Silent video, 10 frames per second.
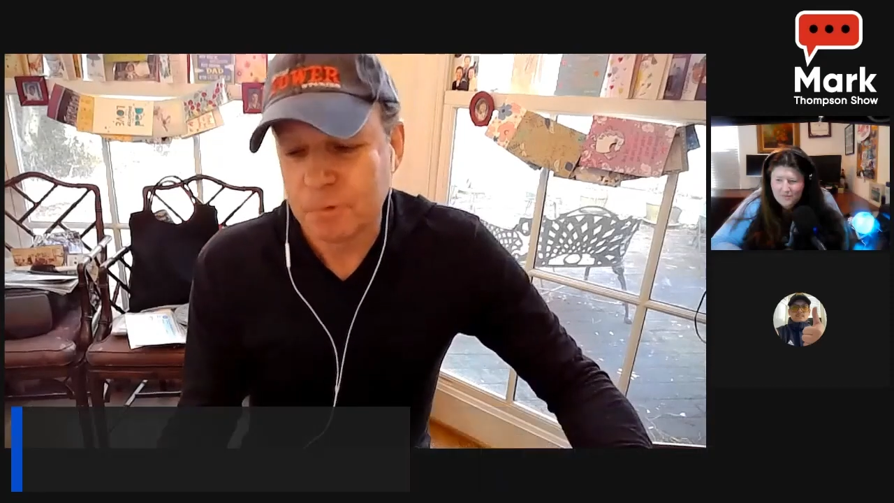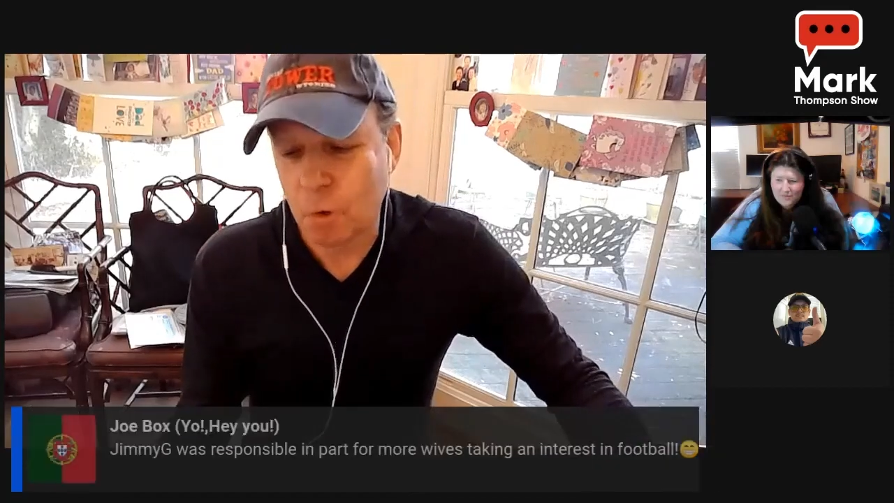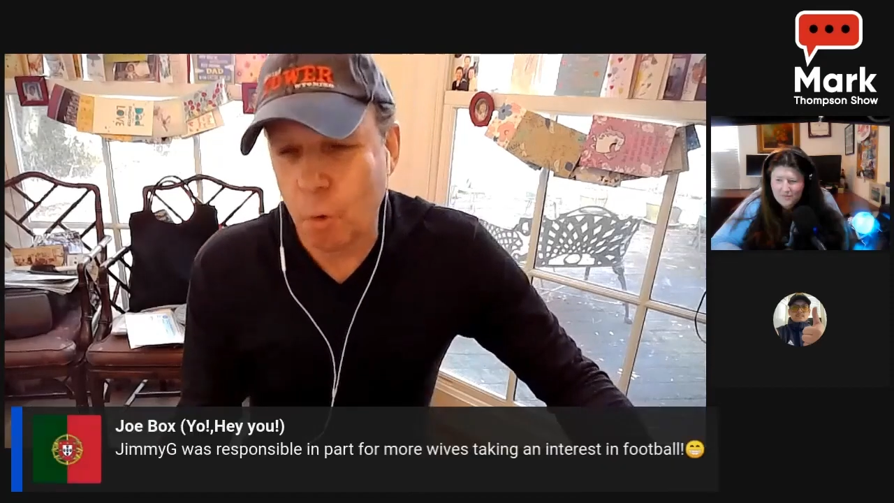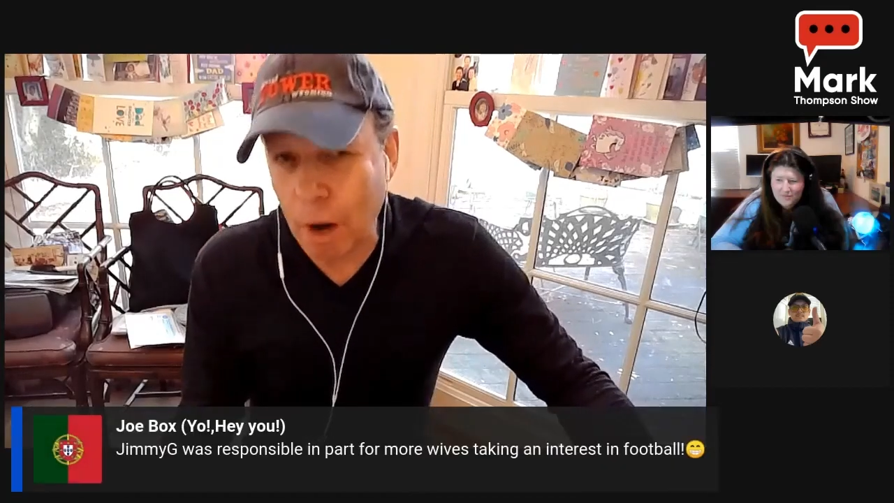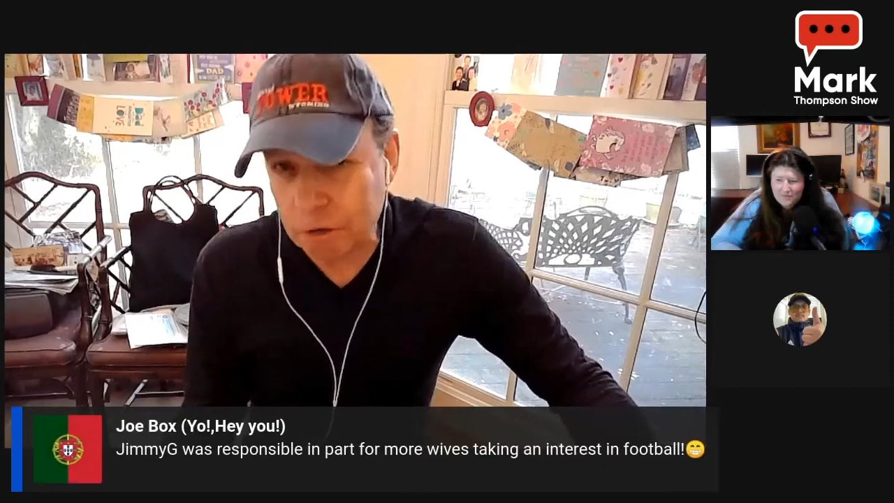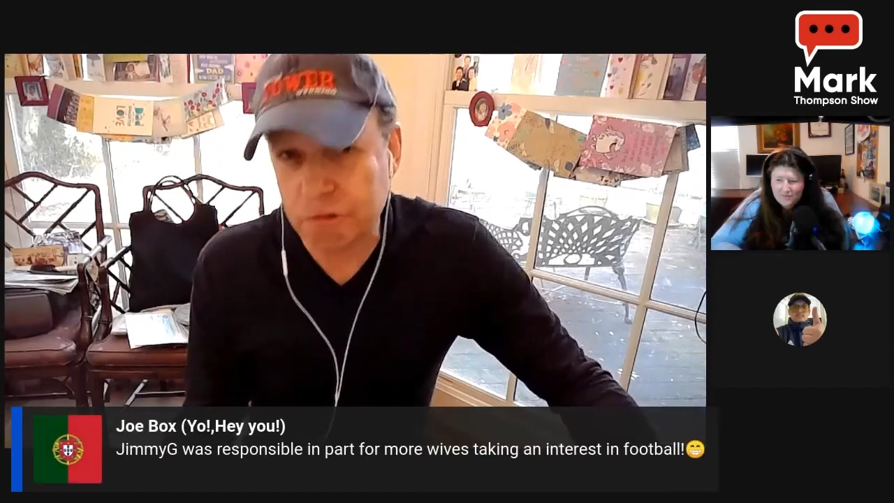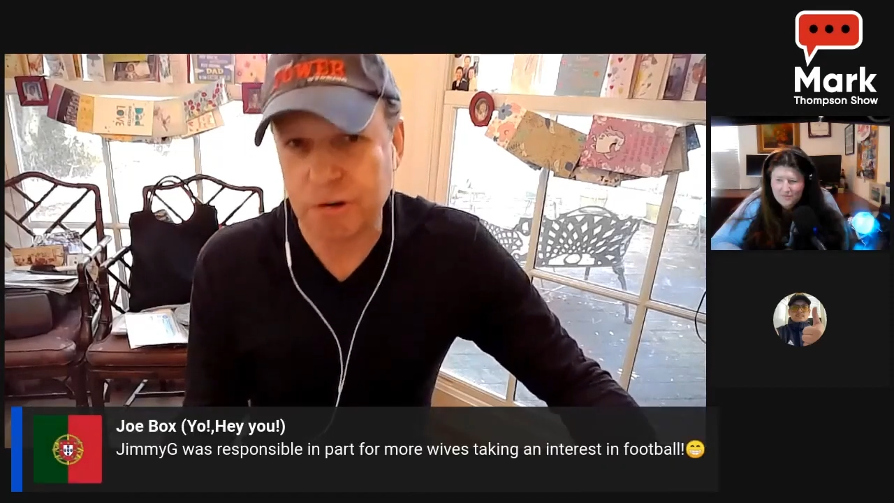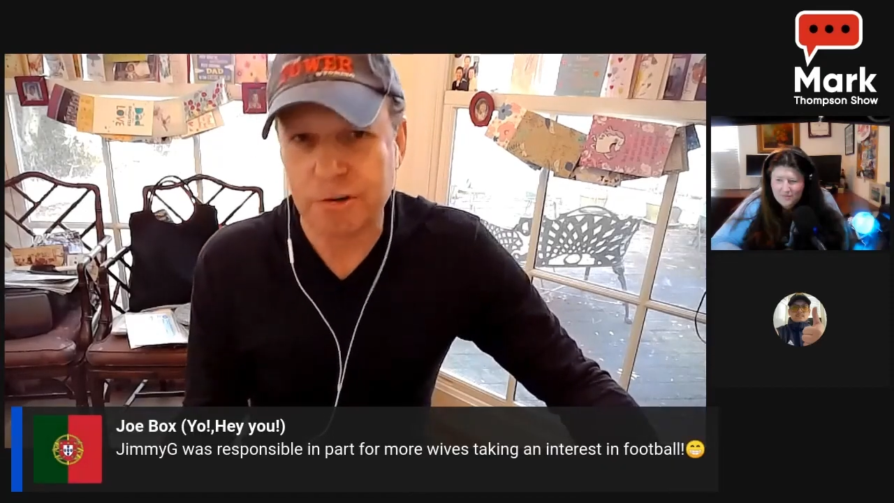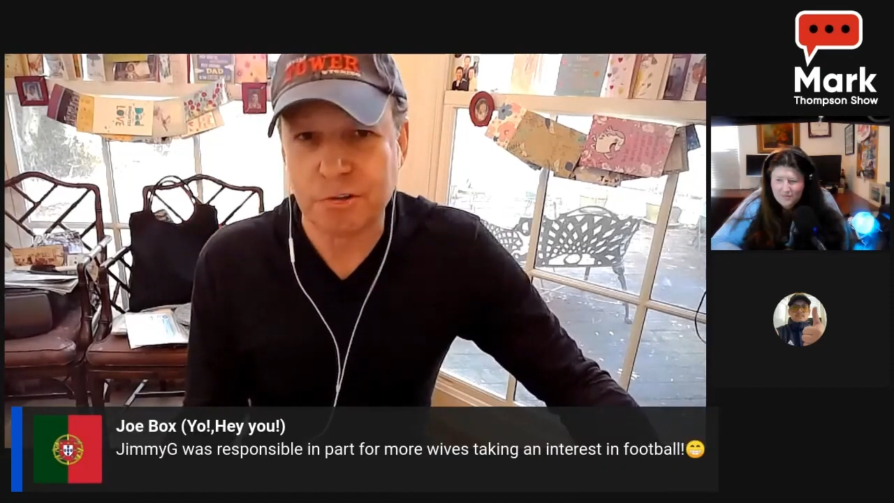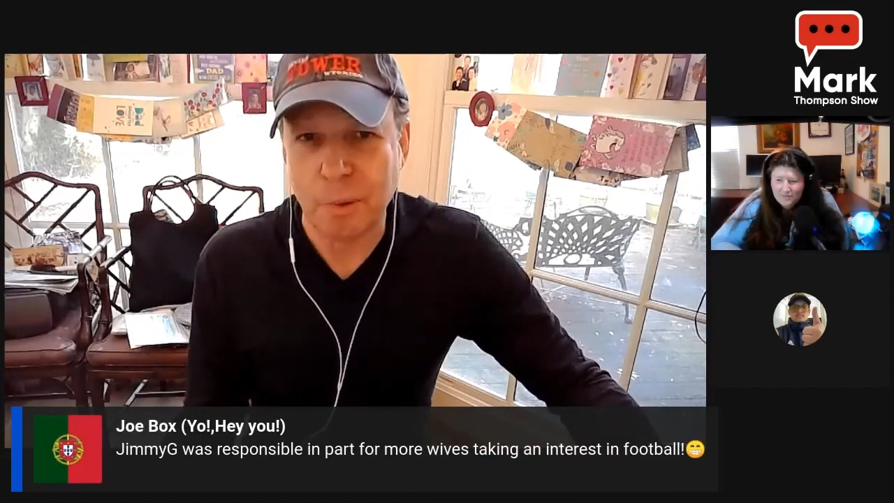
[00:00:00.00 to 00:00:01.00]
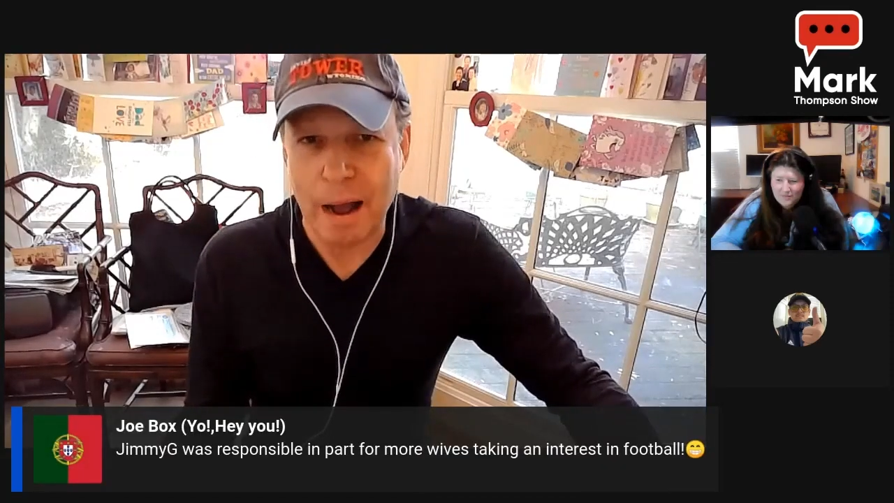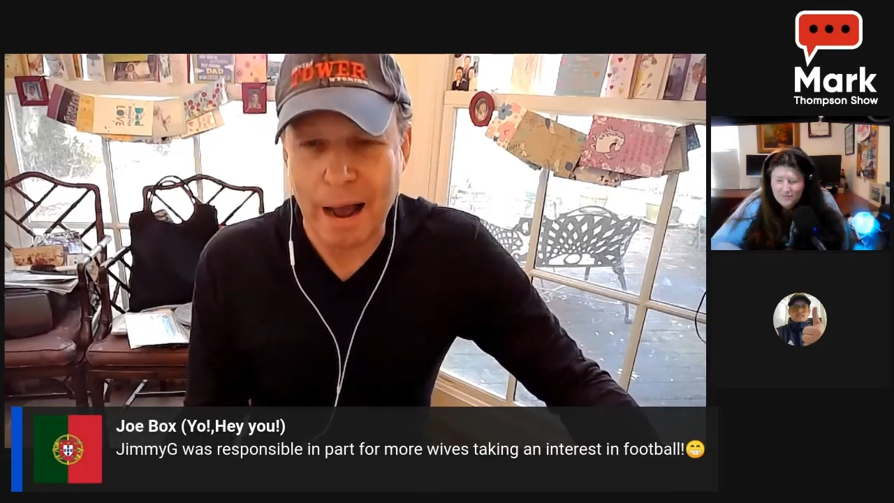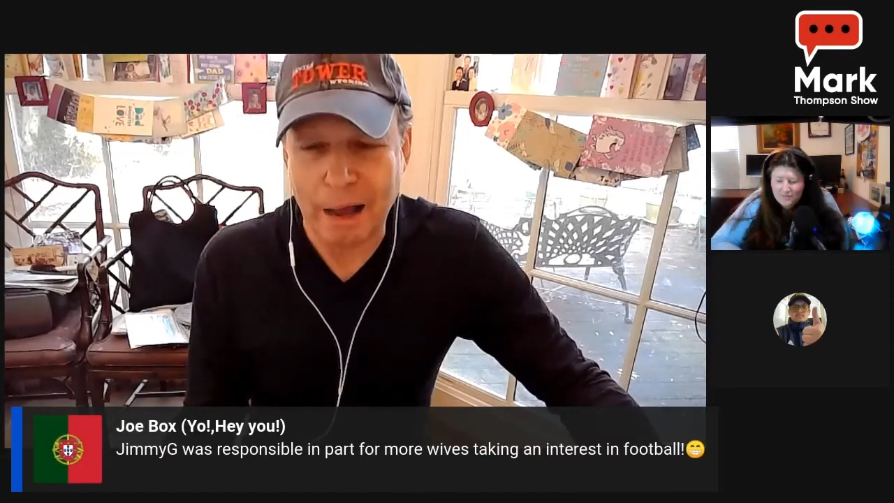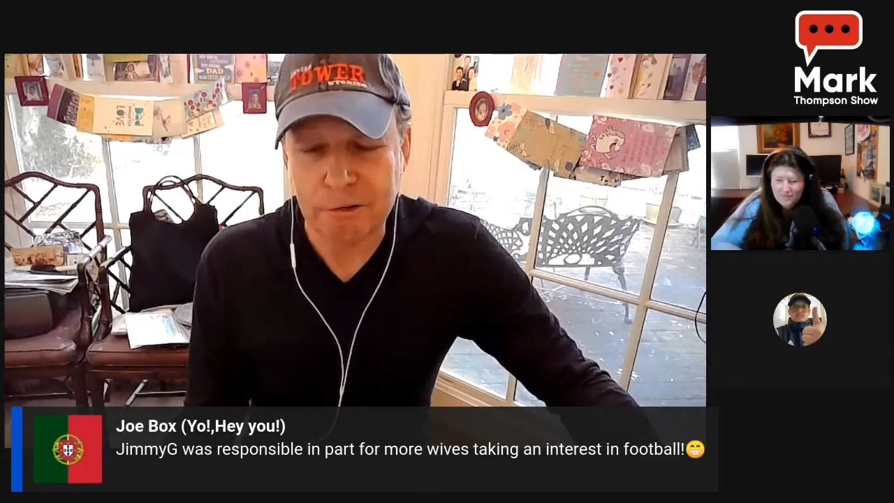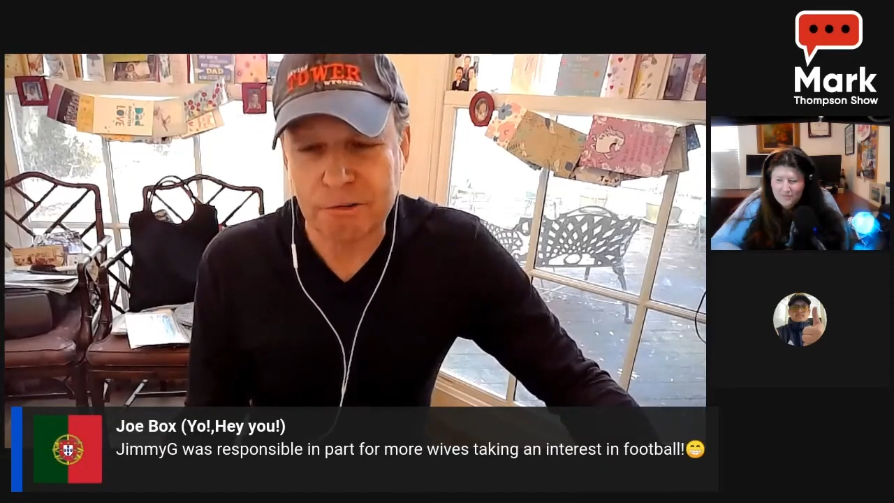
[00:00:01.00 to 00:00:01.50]
question to
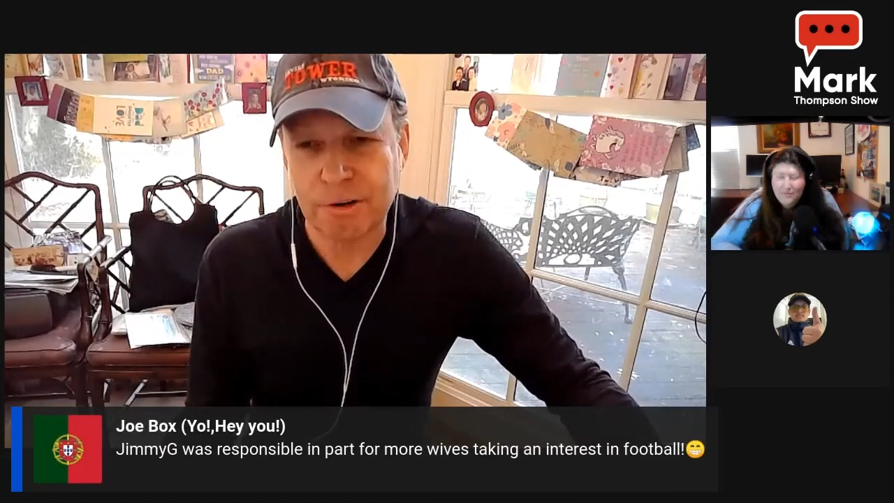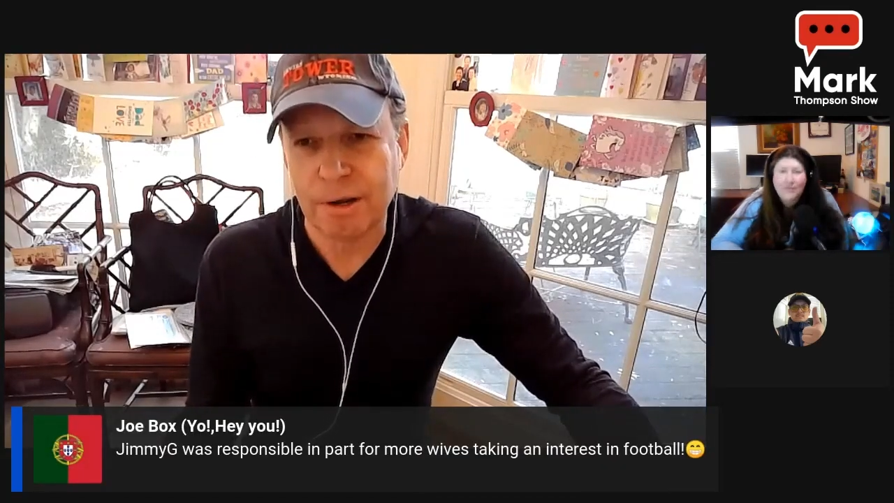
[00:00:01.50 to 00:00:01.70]
ask.